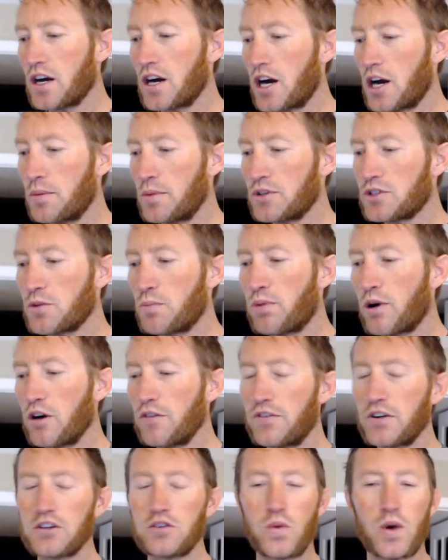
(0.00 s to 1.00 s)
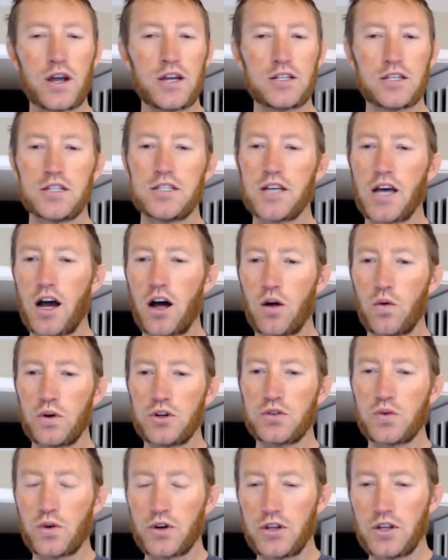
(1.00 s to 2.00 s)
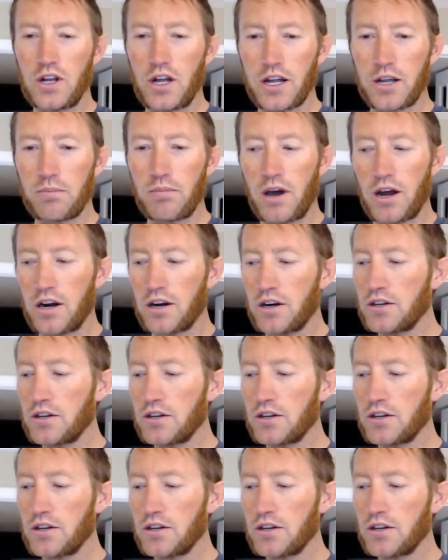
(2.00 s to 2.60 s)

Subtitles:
it's a perfect way to tell which one you like better.